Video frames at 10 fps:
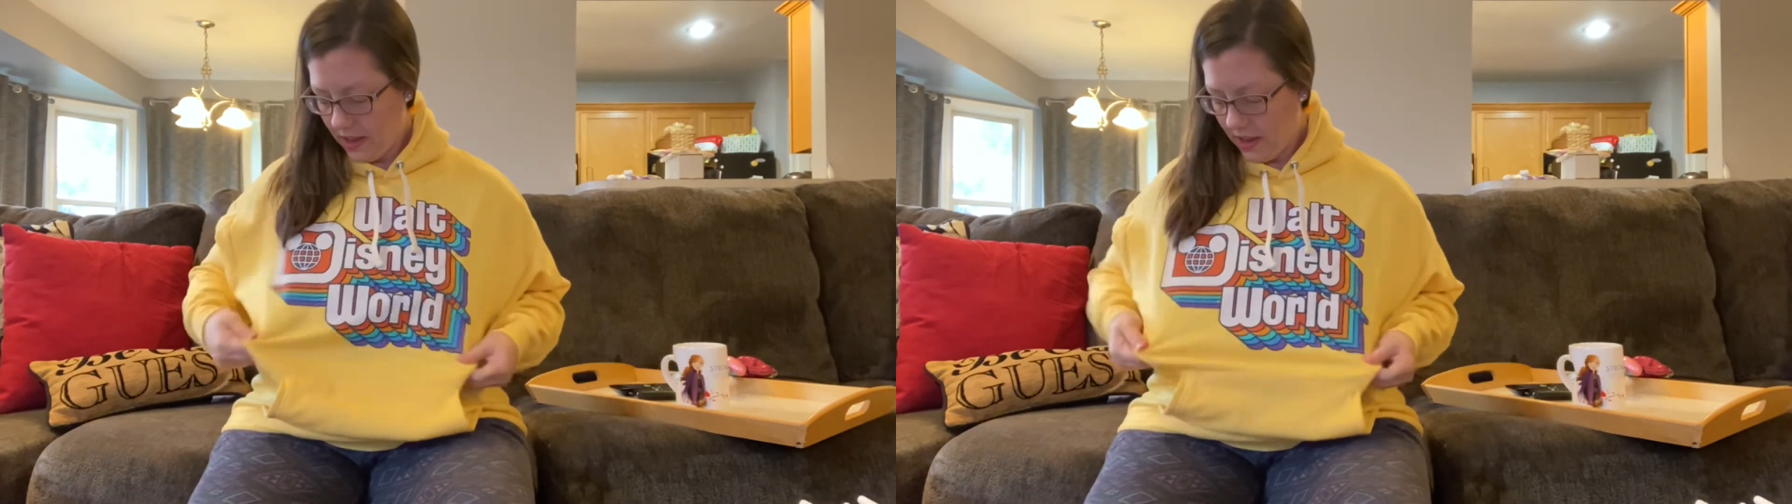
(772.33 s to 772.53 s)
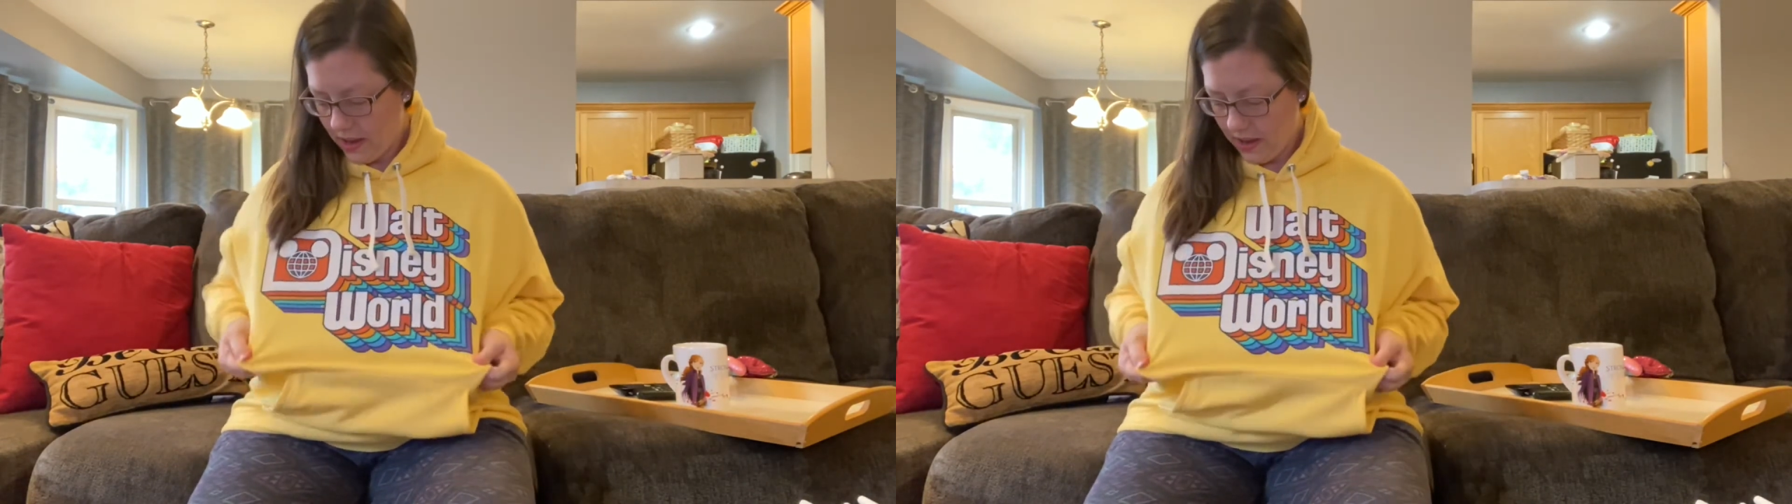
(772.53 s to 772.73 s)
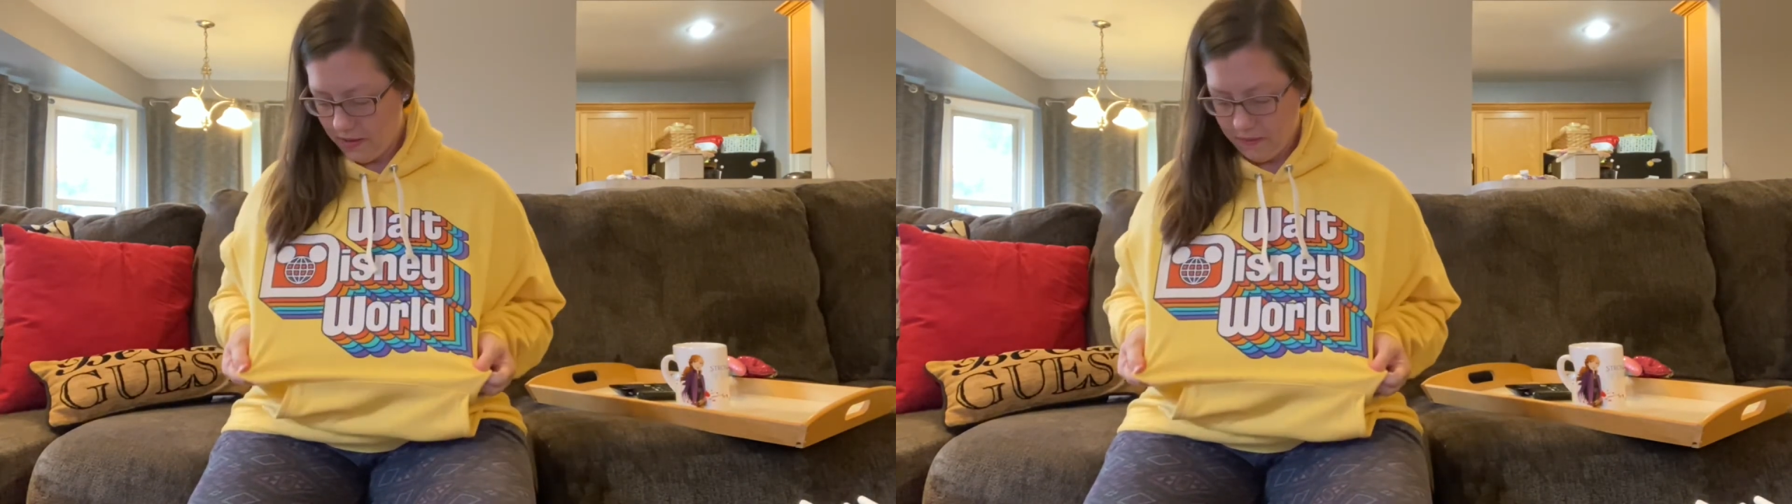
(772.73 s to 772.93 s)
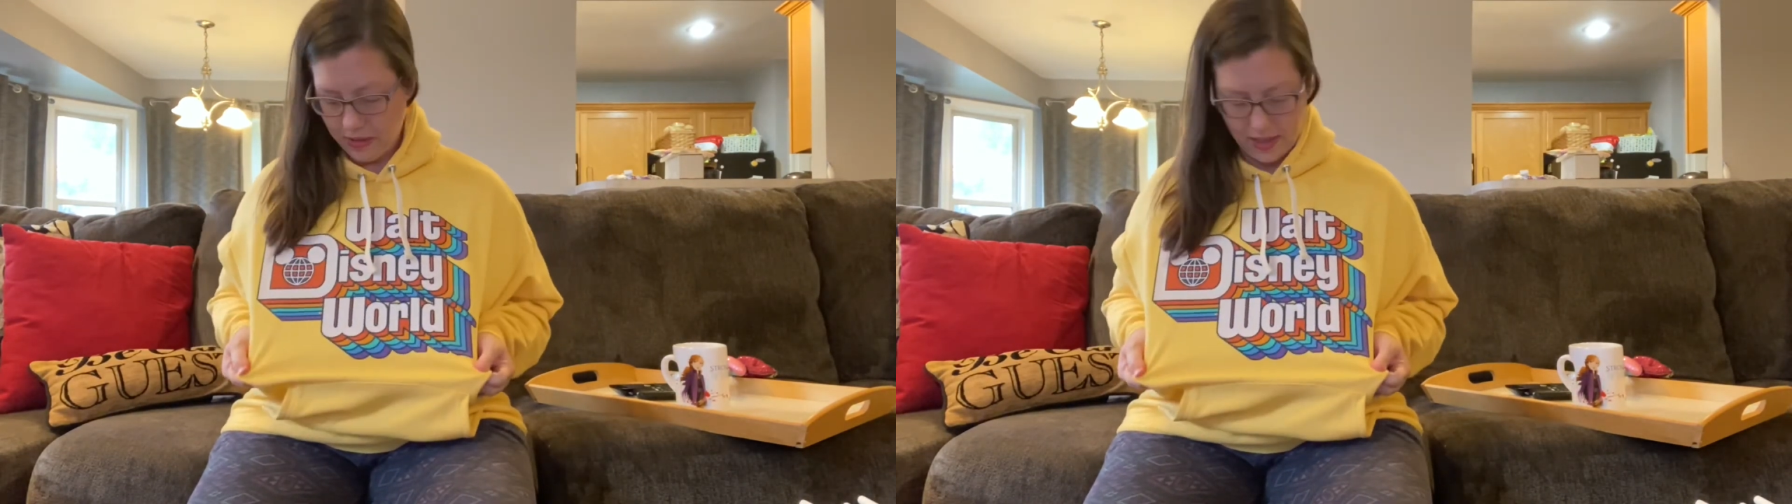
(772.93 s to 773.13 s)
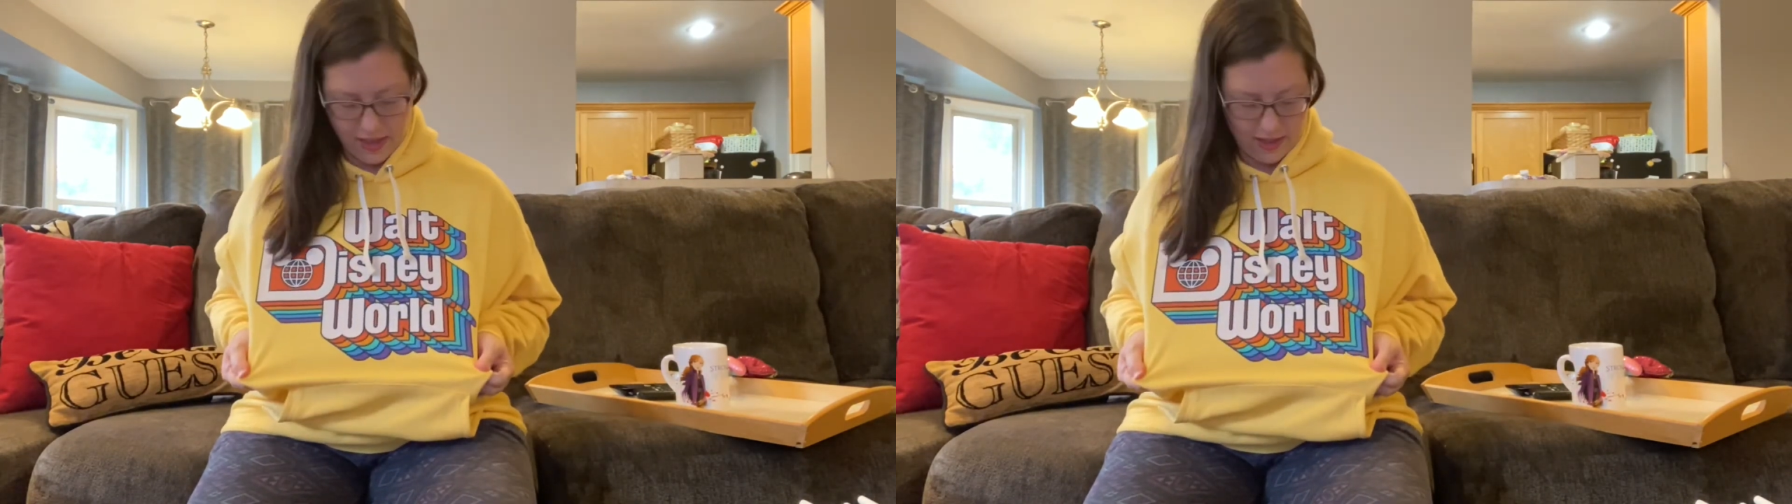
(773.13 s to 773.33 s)
uh,
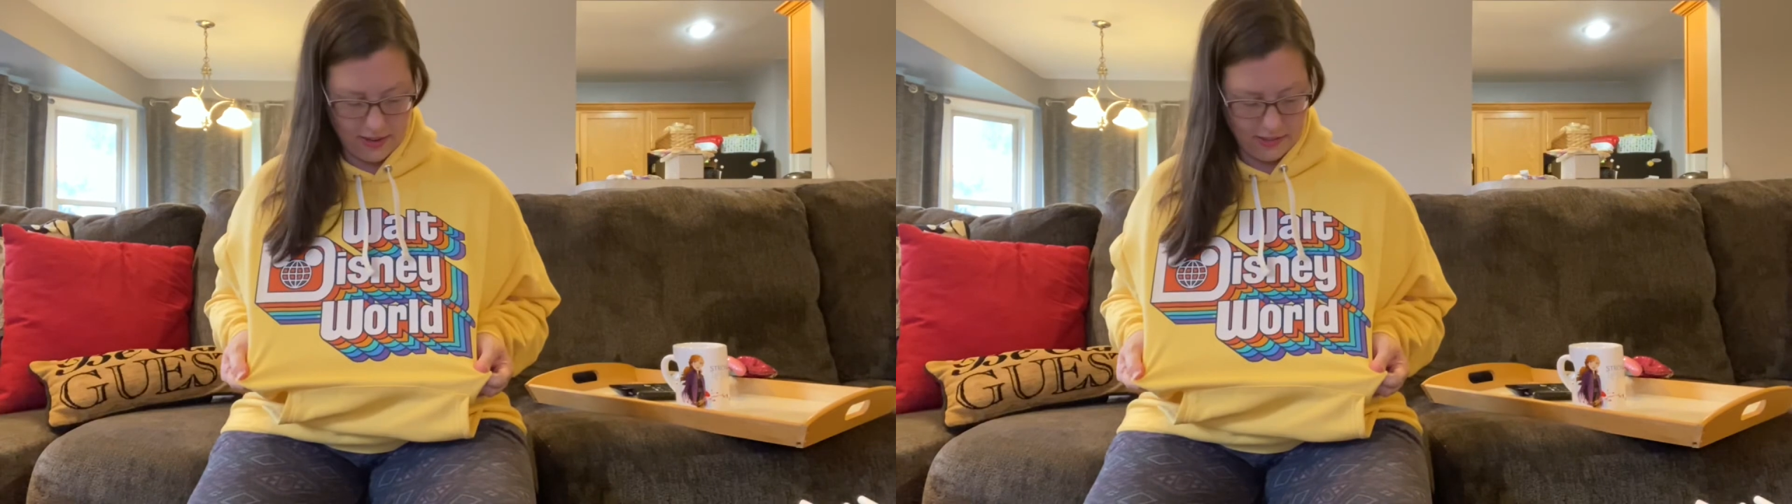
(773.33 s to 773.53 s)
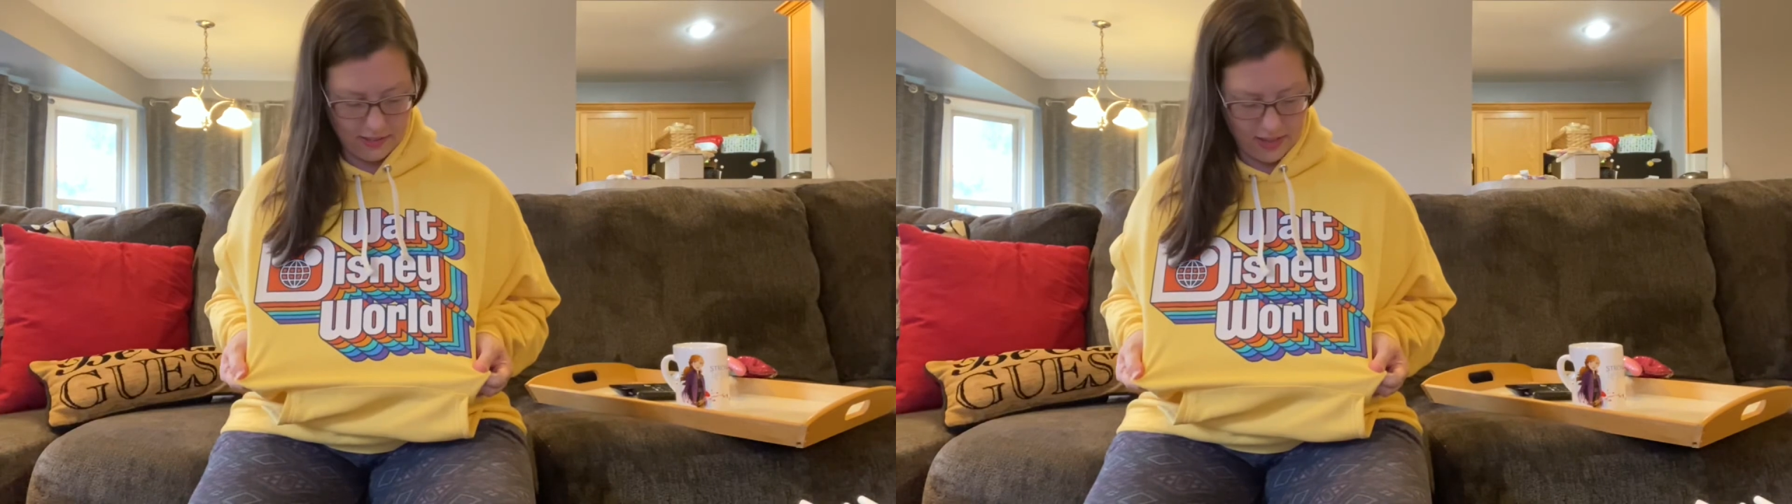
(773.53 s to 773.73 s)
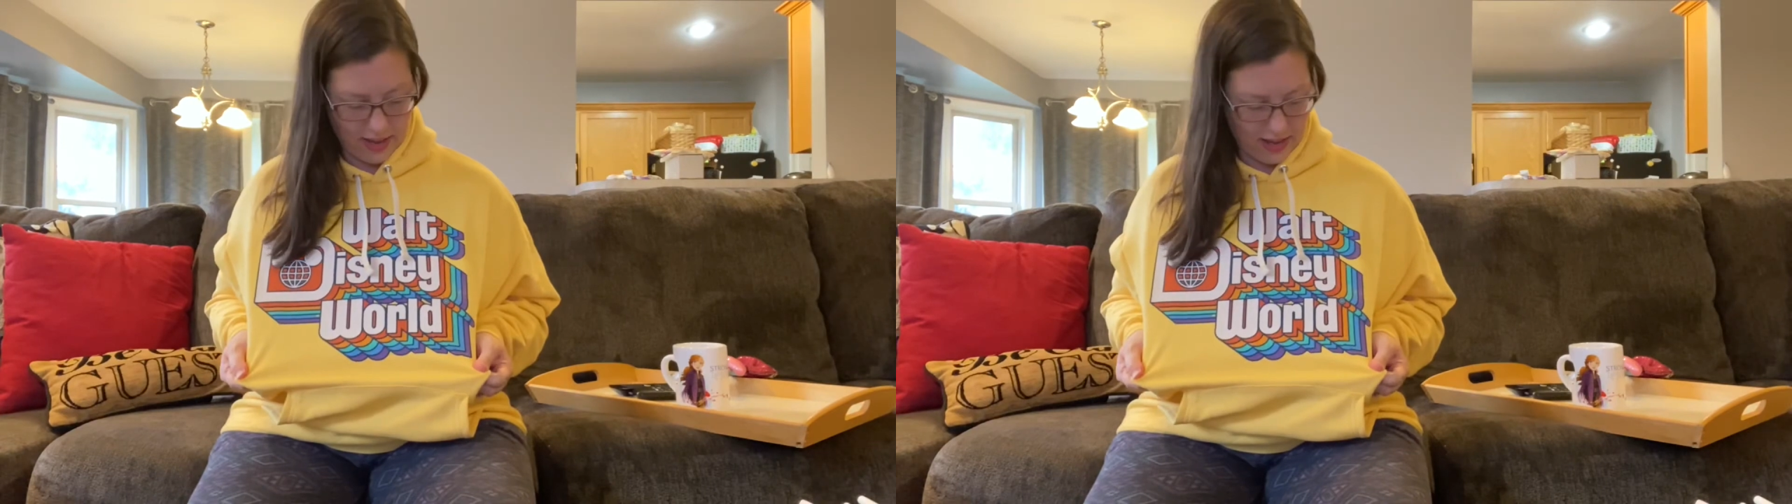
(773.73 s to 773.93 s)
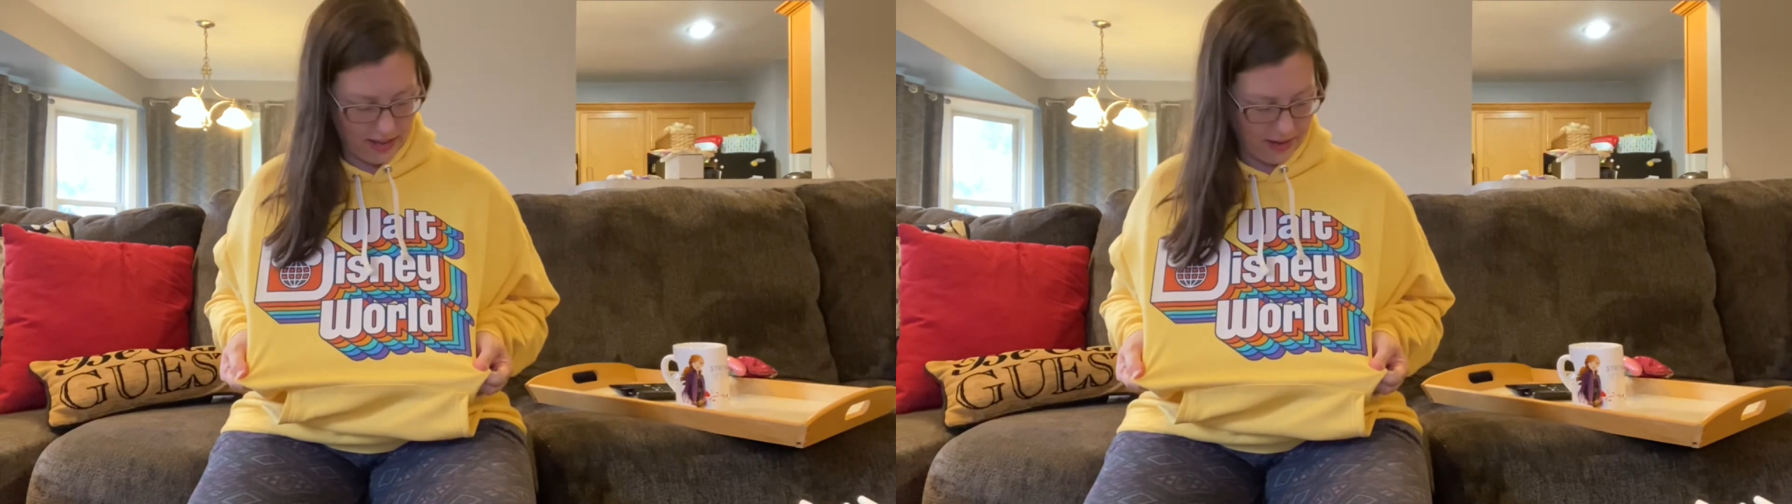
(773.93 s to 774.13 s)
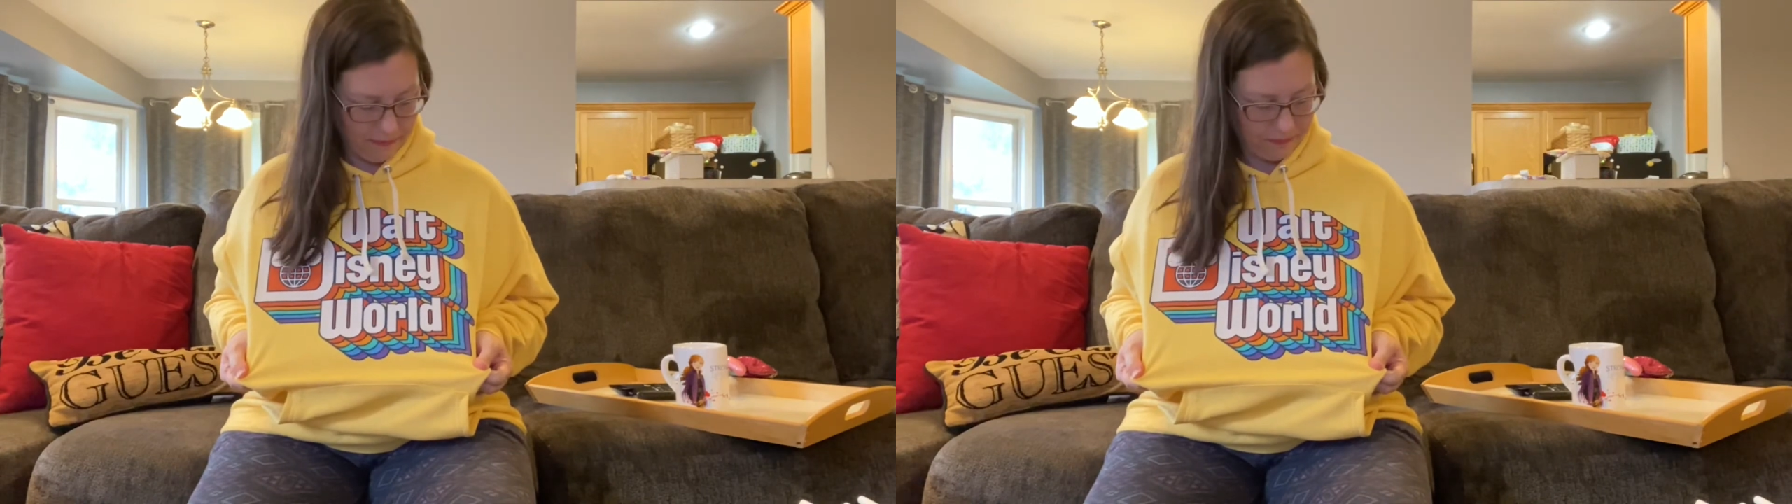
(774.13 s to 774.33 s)
Mickey head inside and